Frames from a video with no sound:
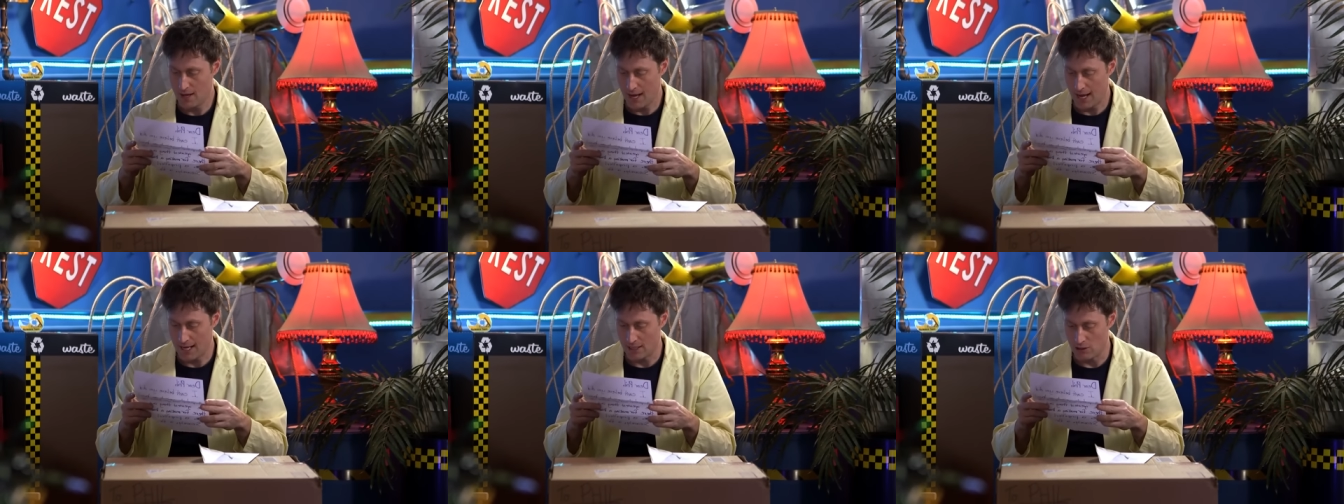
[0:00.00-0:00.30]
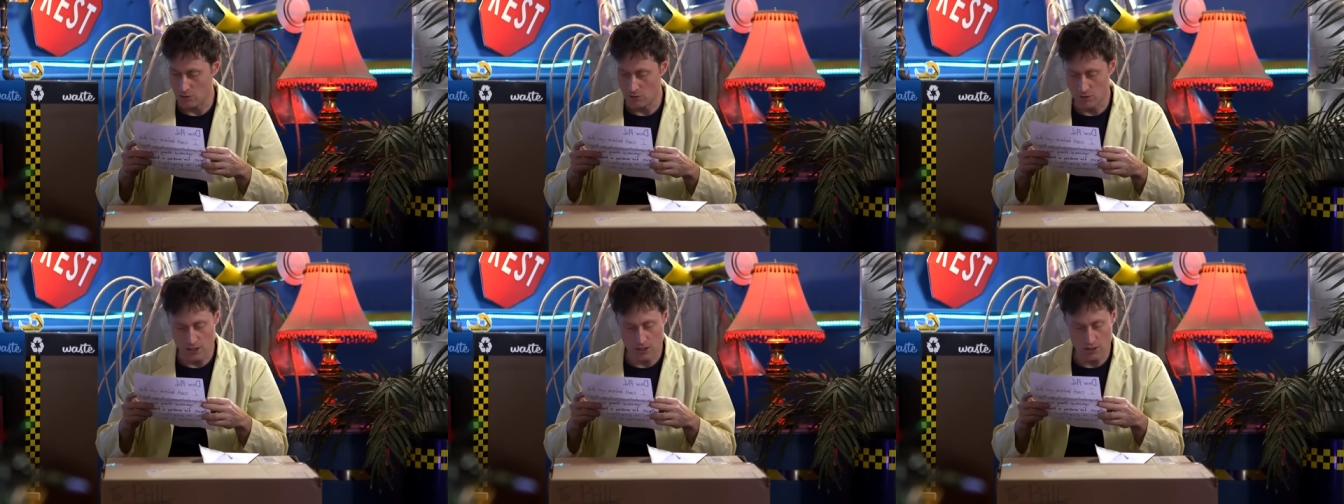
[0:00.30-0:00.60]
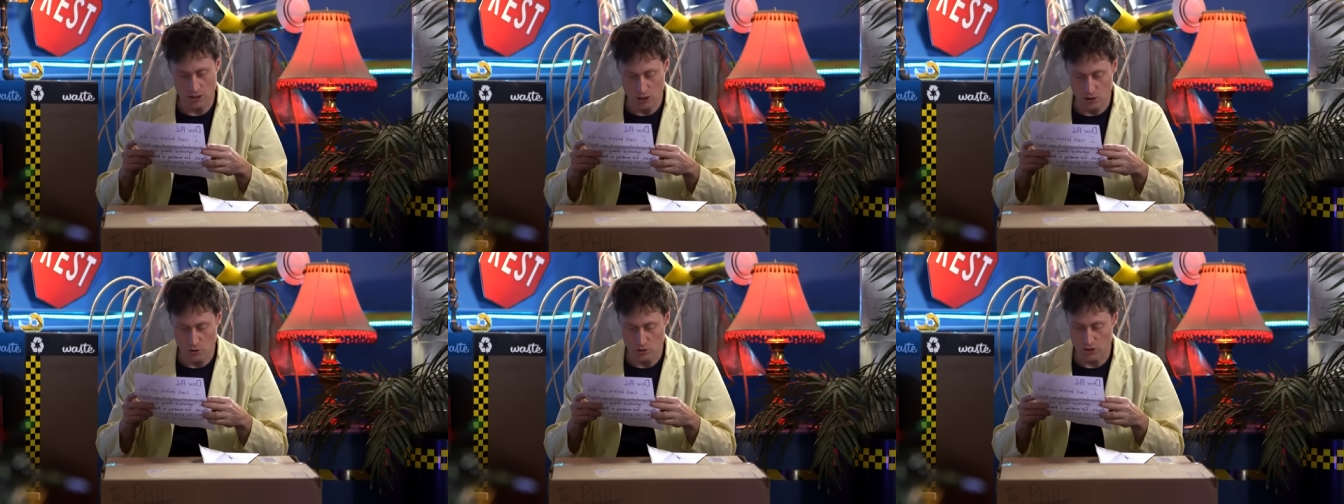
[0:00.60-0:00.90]
and you
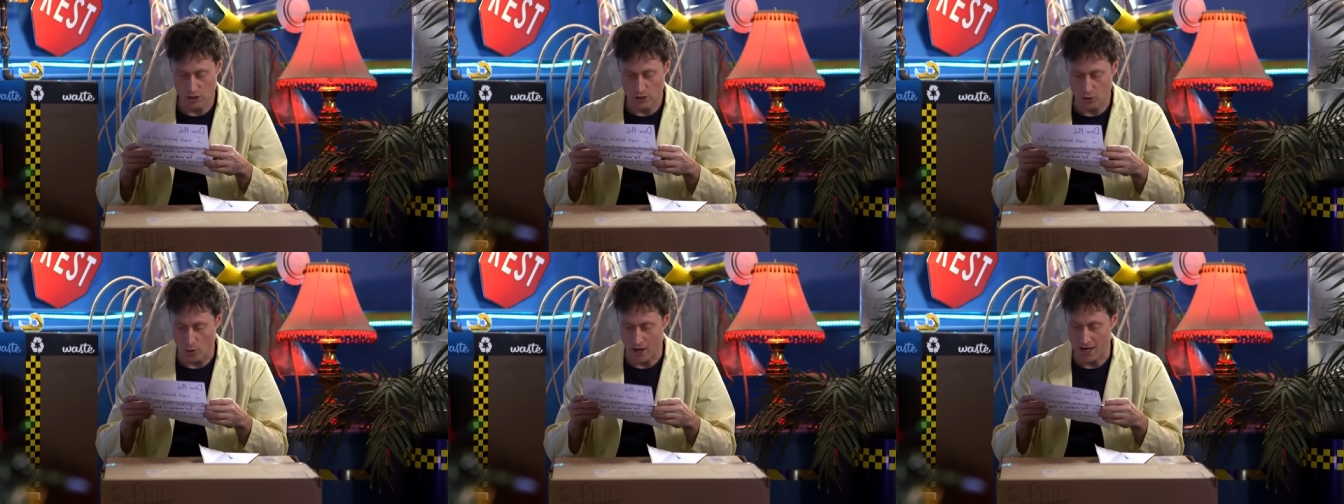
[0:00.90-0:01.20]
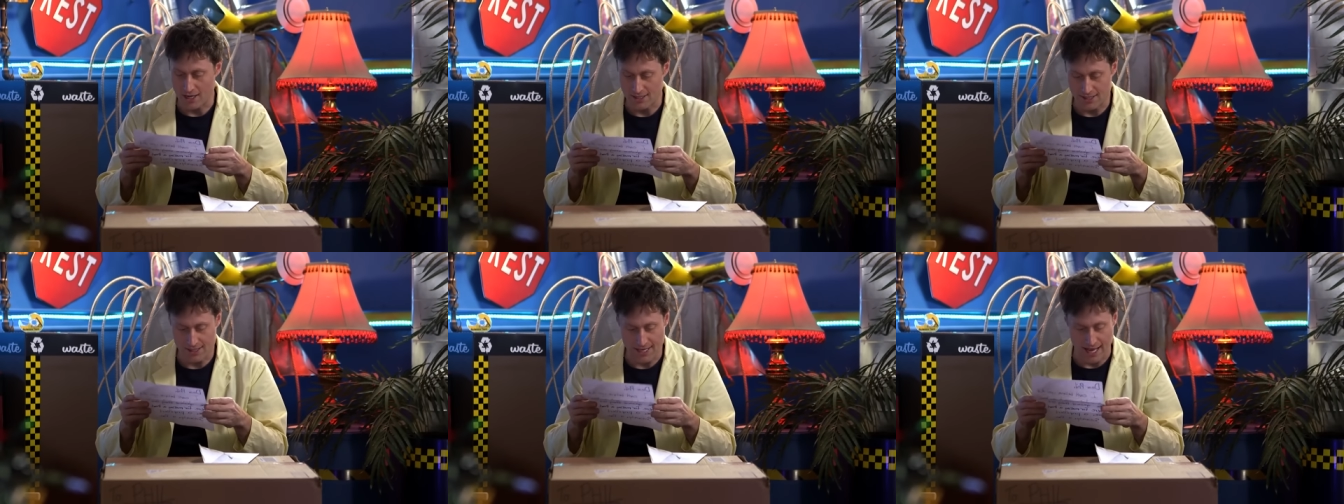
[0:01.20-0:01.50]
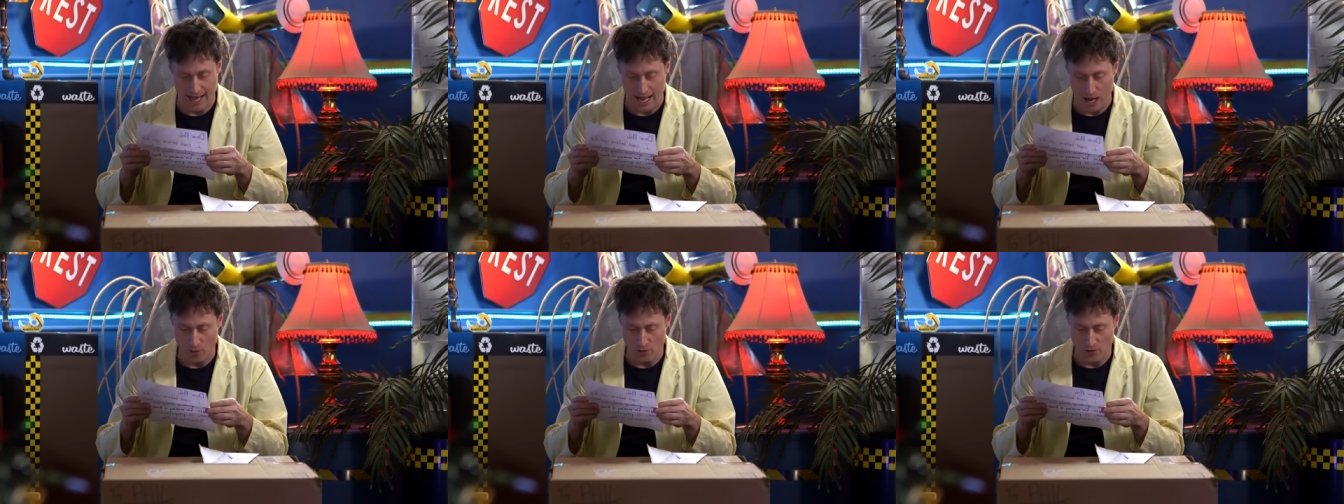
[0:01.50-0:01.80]
didn't use the greatest
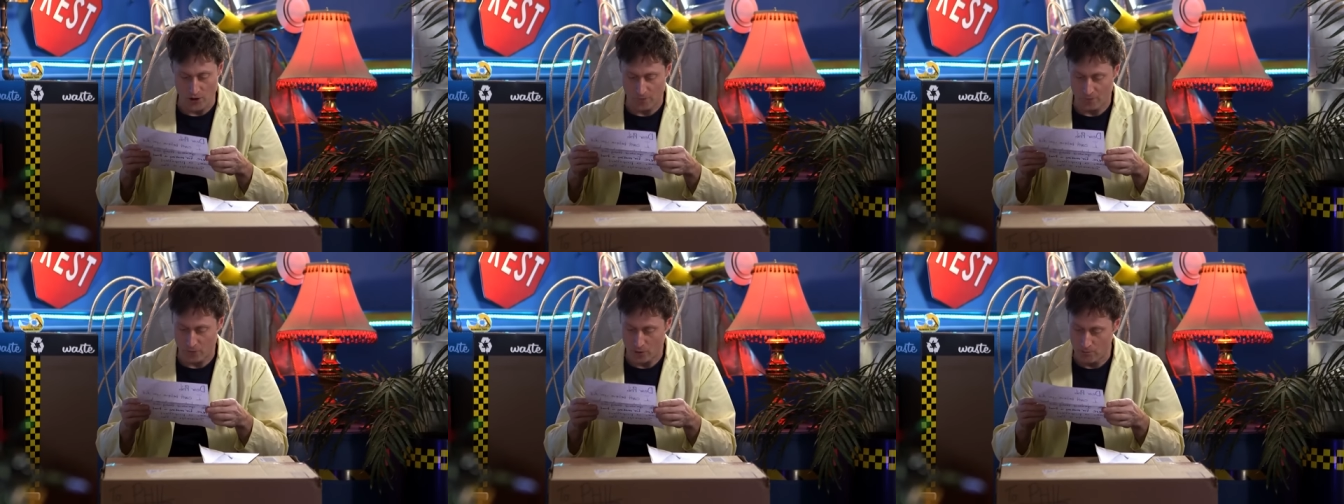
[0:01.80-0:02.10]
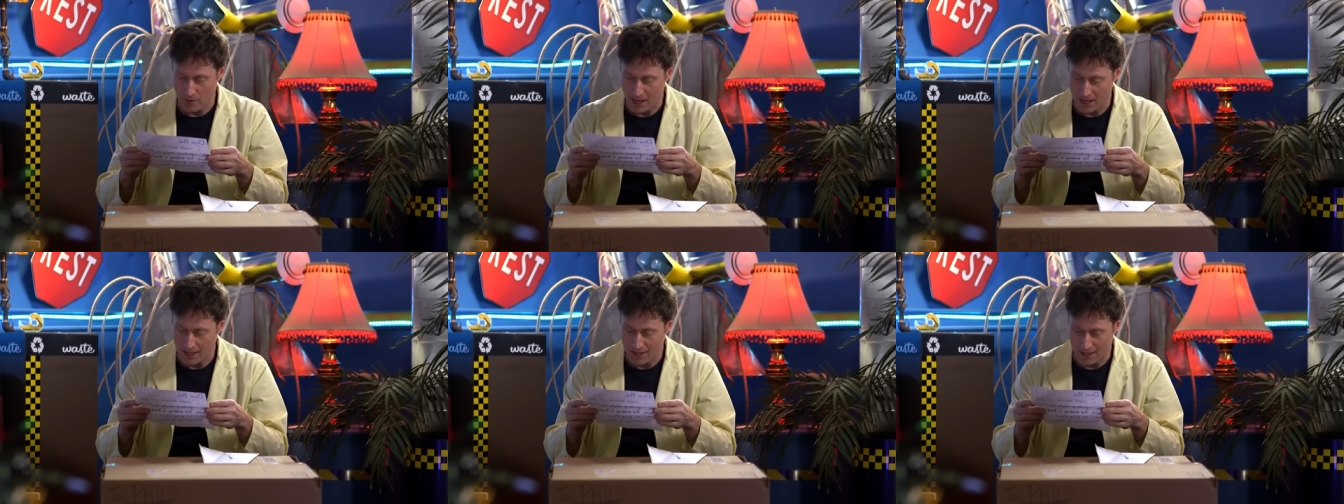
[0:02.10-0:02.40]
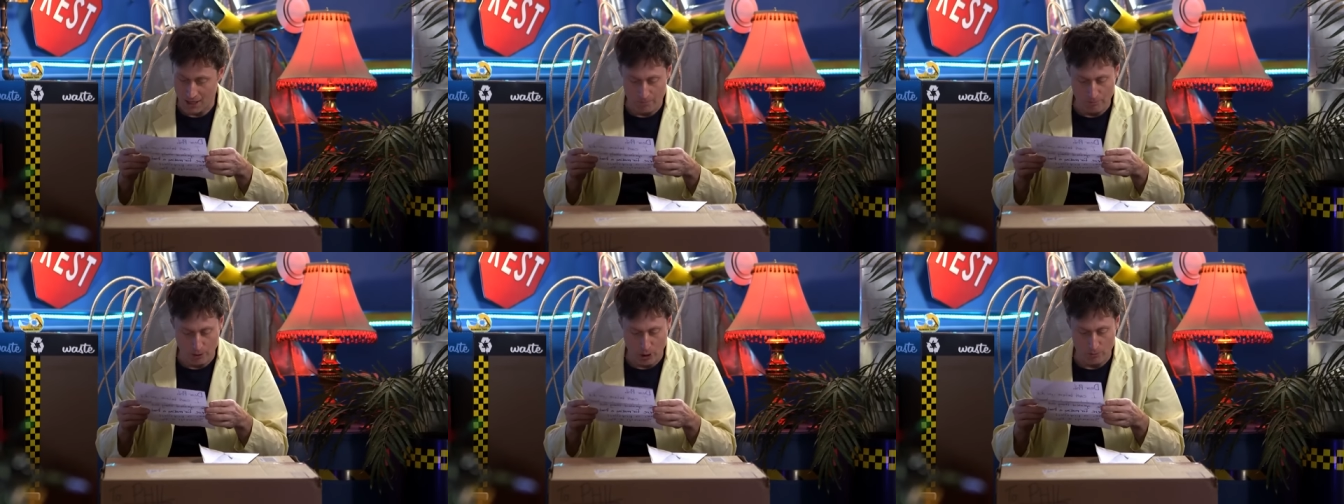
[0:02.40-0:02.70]
thing out there for
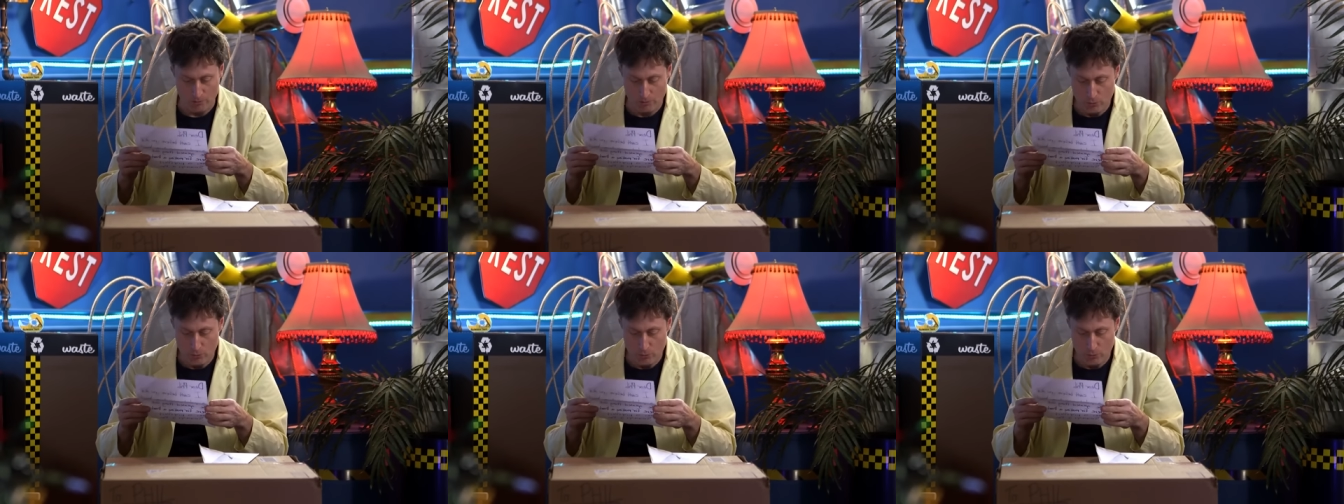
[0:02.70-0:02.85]
making a boat